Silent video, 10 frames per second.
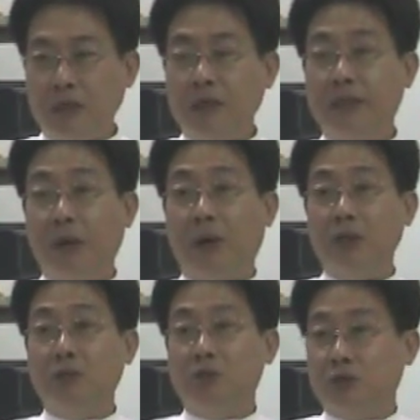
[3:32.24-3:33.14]
They
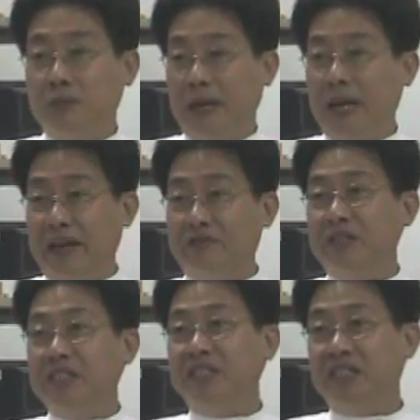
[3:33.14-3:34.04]
want to make life
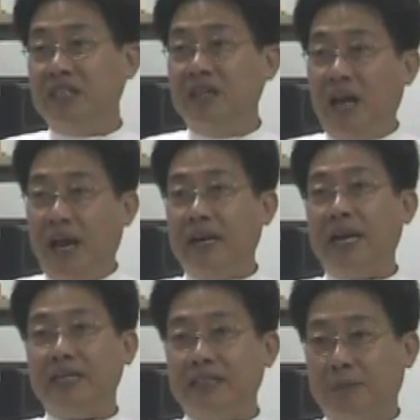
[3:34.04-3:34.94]
easy. And
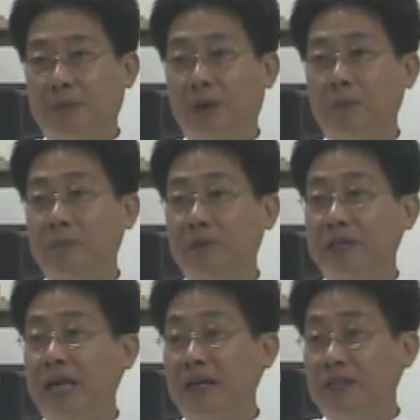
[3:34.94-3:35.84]
that is the problem with
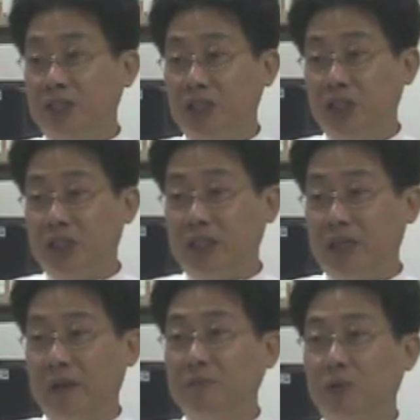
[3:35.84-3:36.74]
young teachers
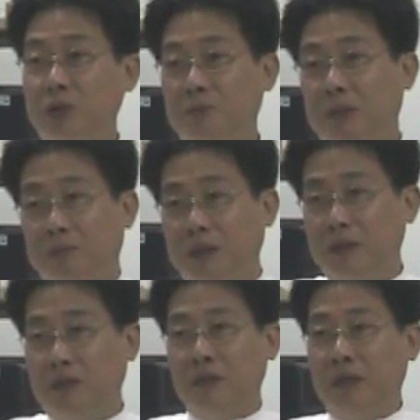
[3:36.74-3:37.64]
and most people
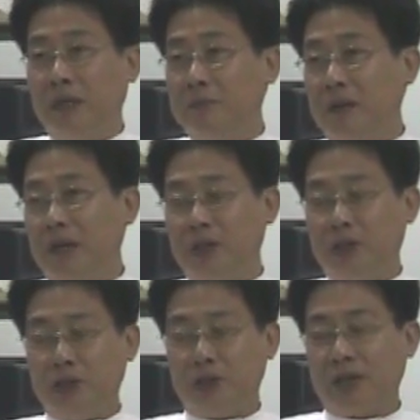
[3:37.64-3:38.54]
in Malaysian
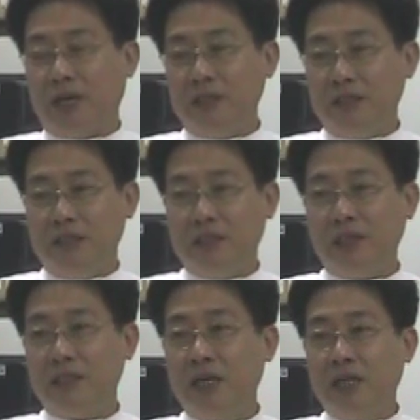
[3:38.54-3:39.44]
society these
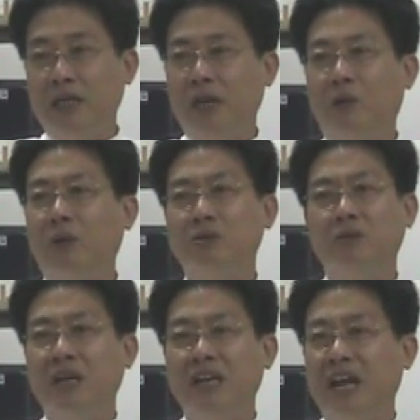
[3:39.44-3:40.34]
days. They don't want to
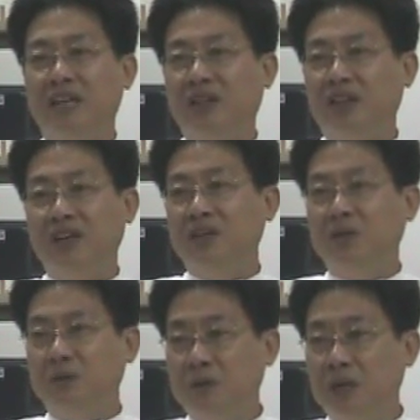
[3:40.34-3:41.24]
learn anything
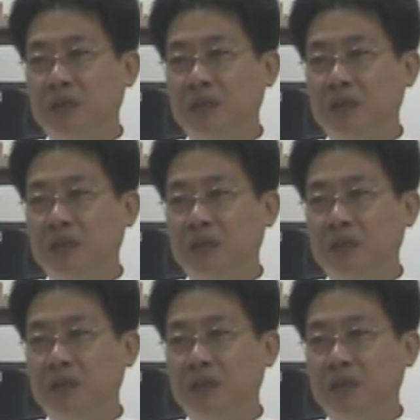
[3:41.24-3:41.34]
new.